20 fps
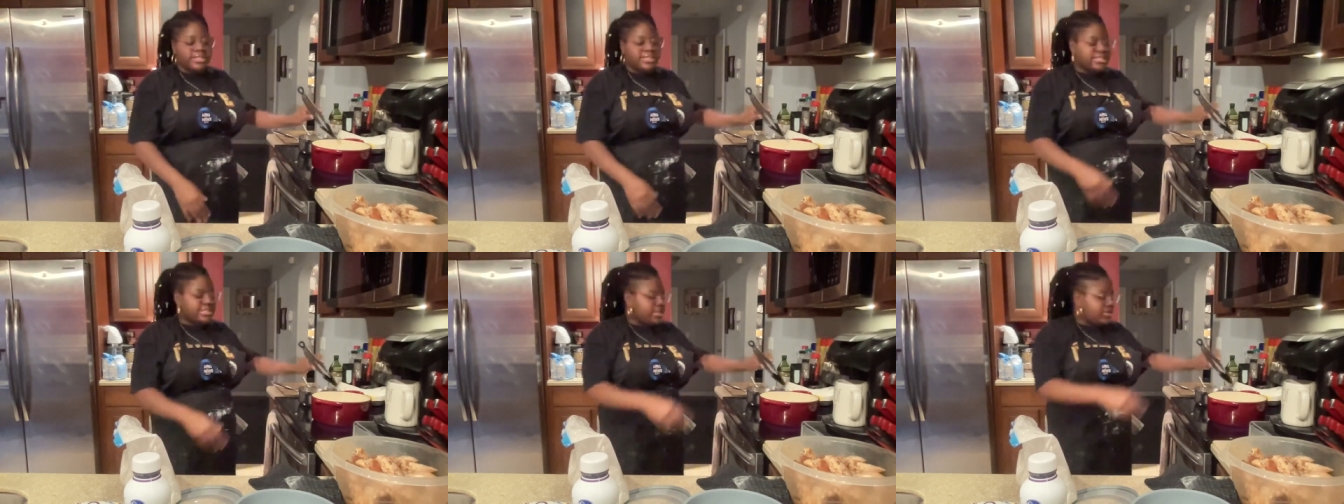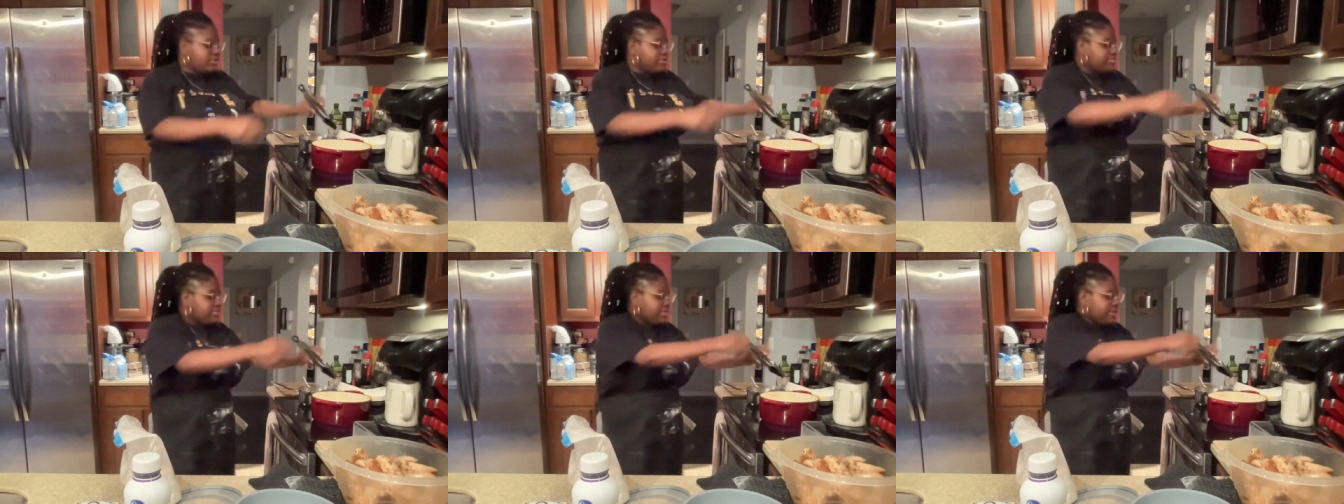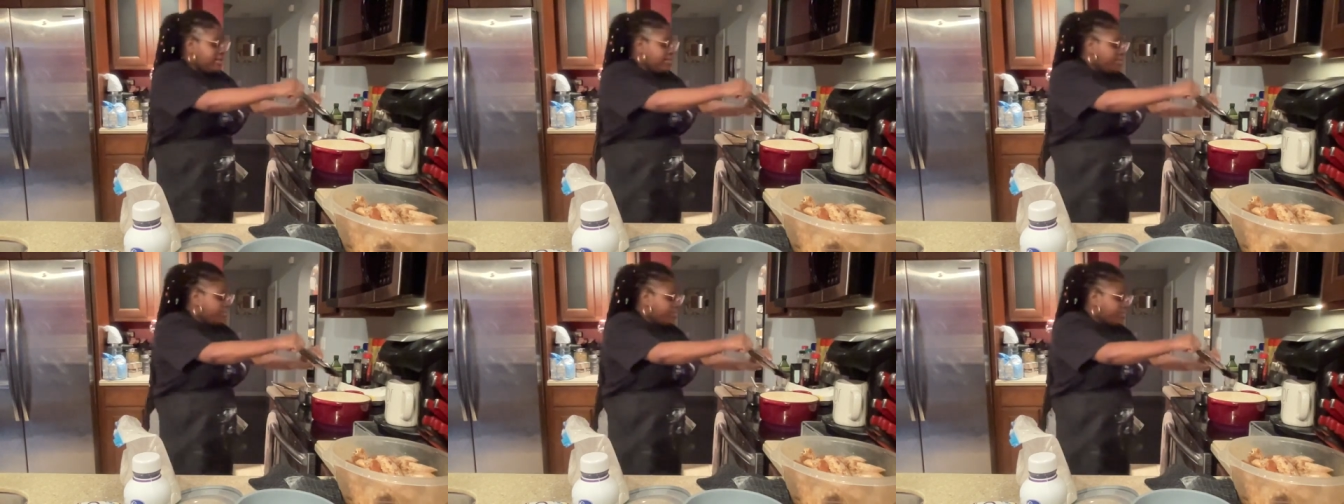Excuse
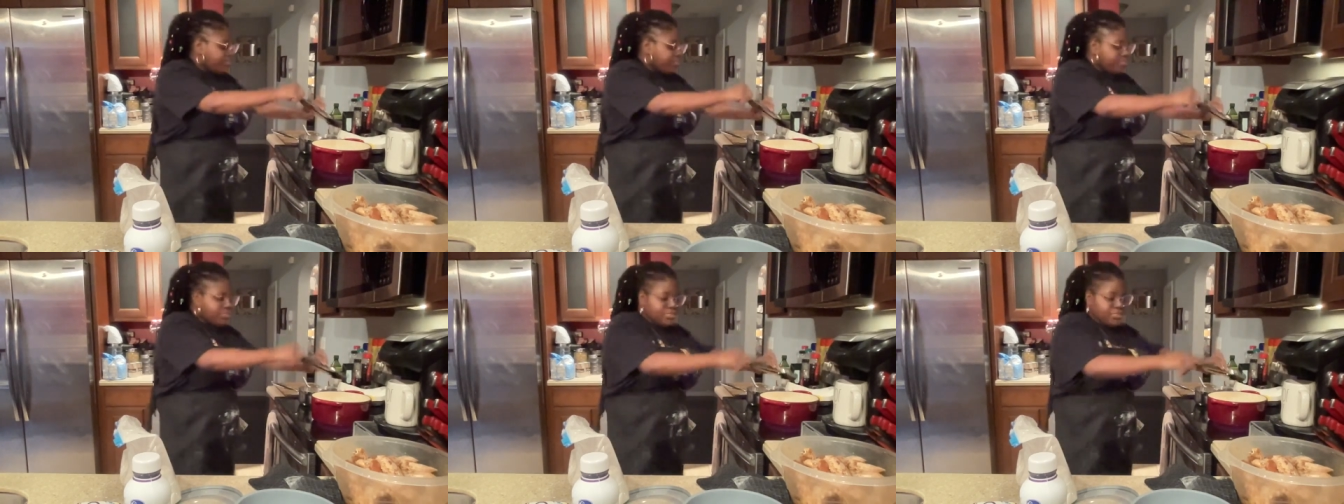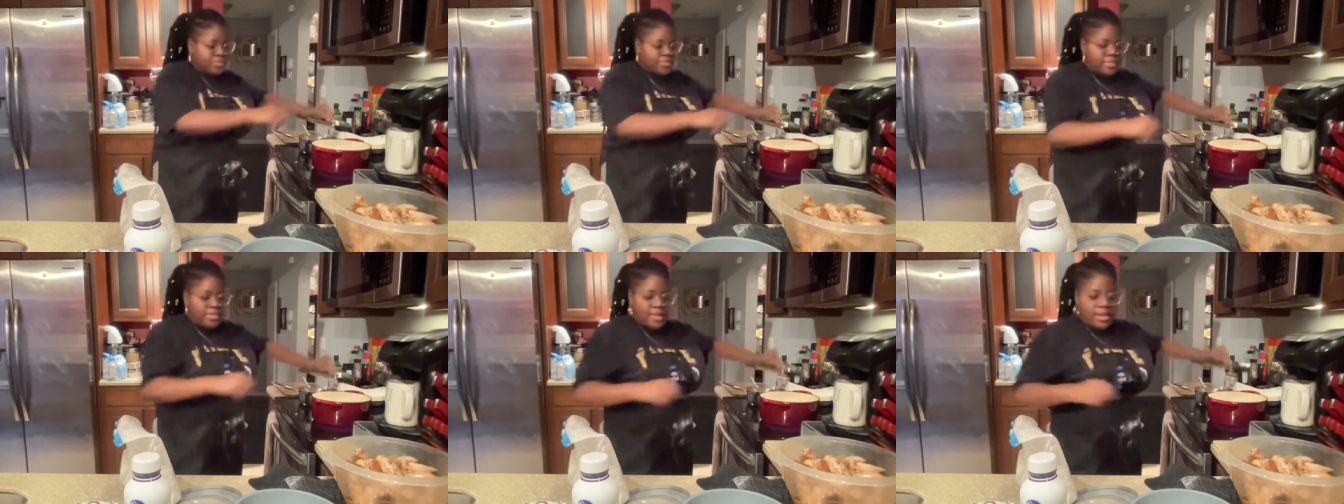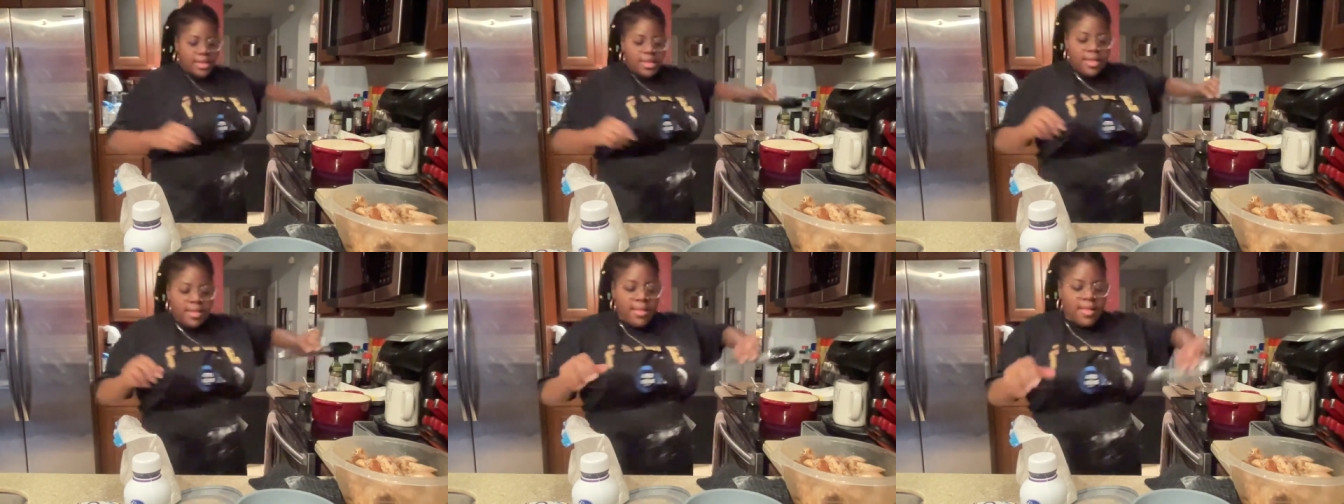me.
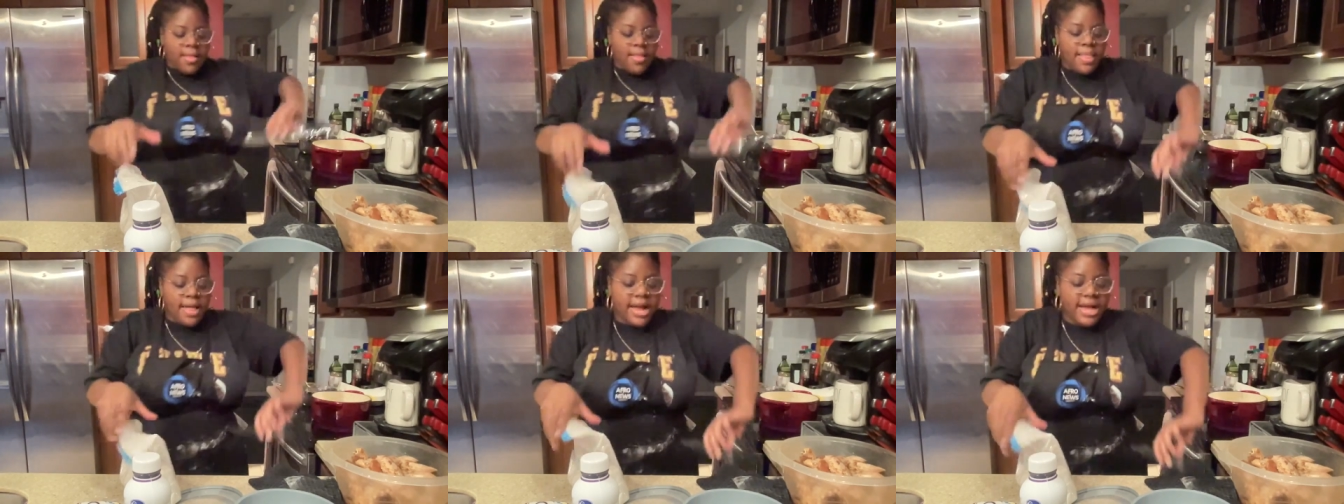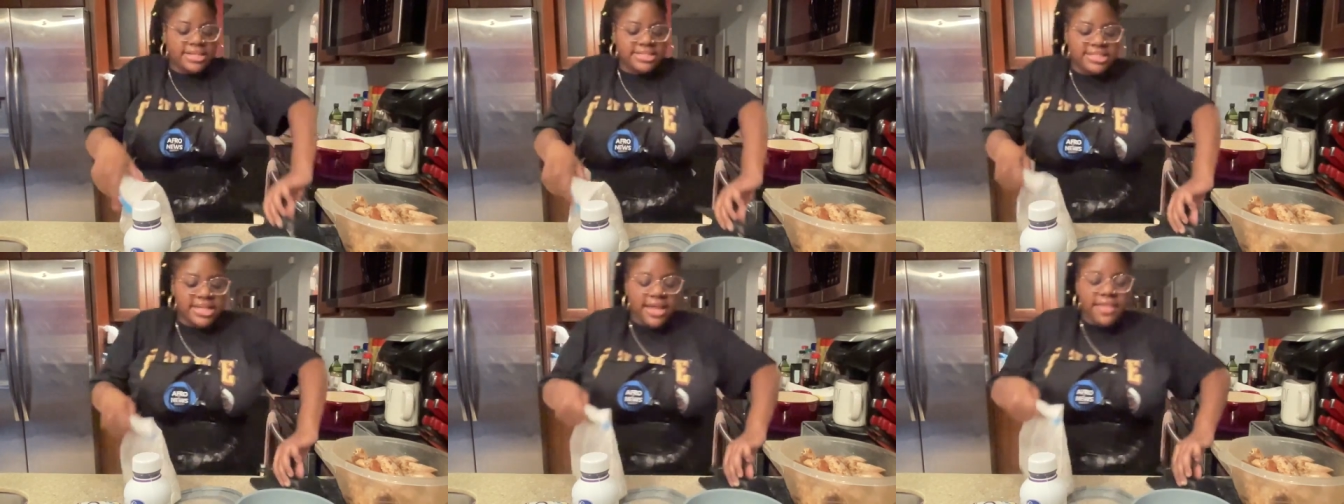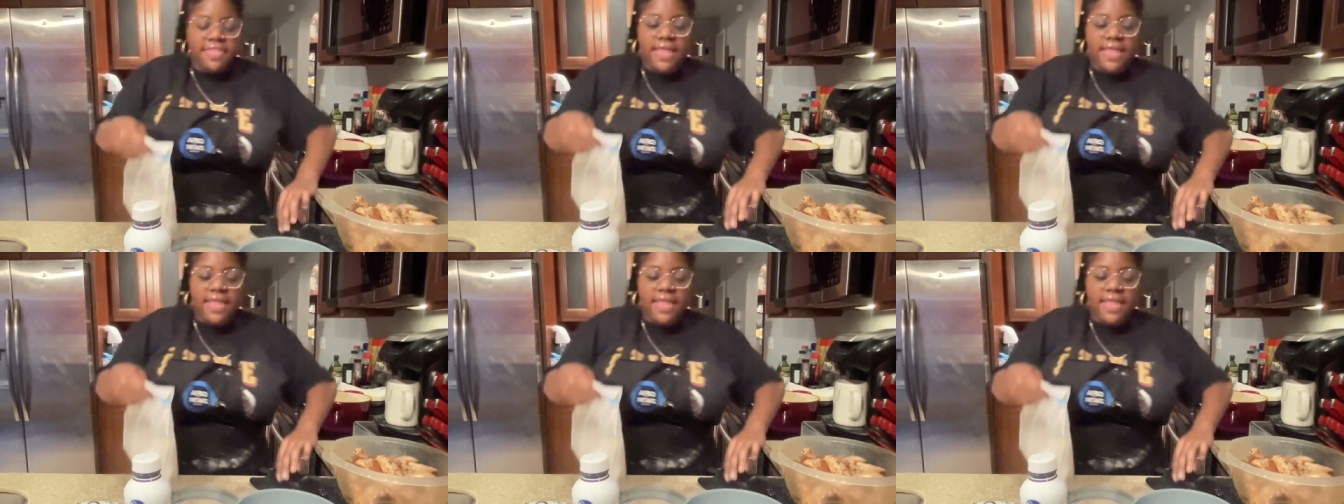Like I said,